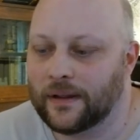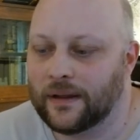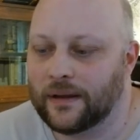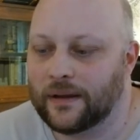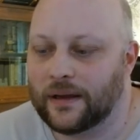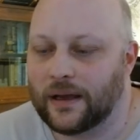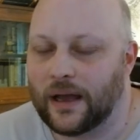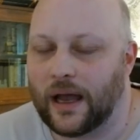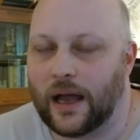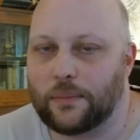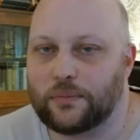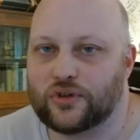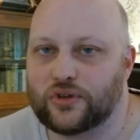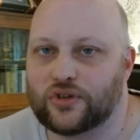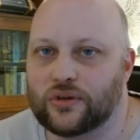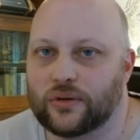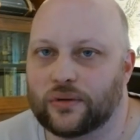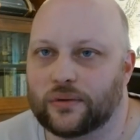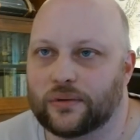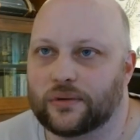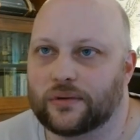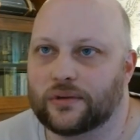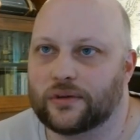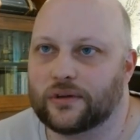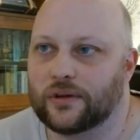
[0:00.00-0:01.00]

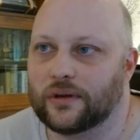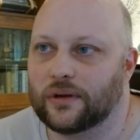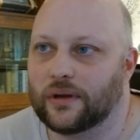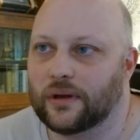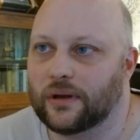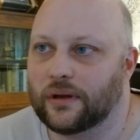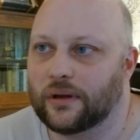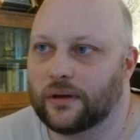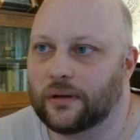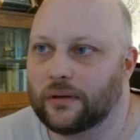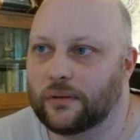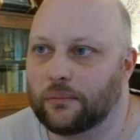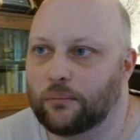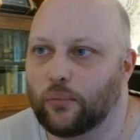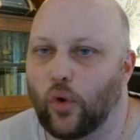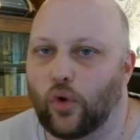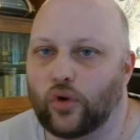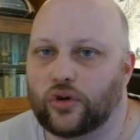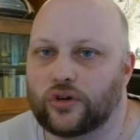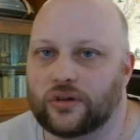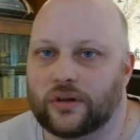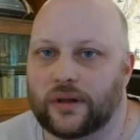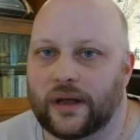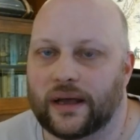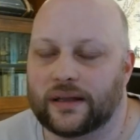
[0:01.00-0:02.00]
absolute
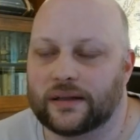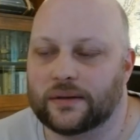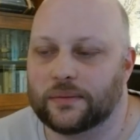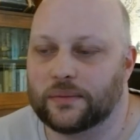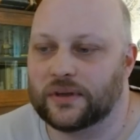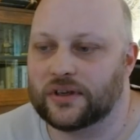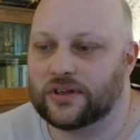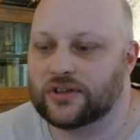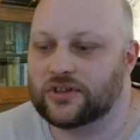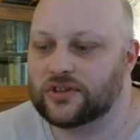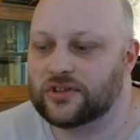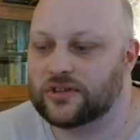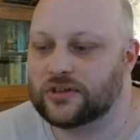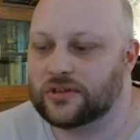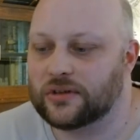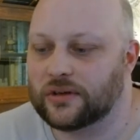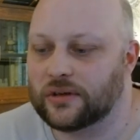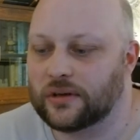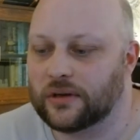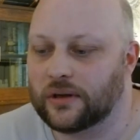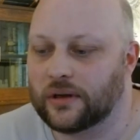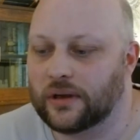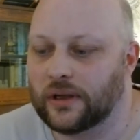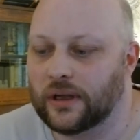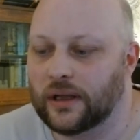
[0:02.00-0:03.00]
mortal enemies
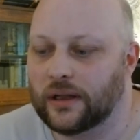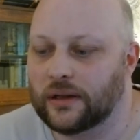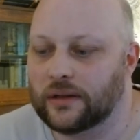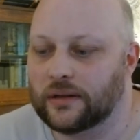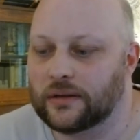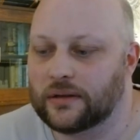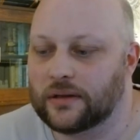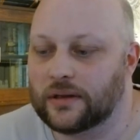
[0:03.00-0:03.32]
in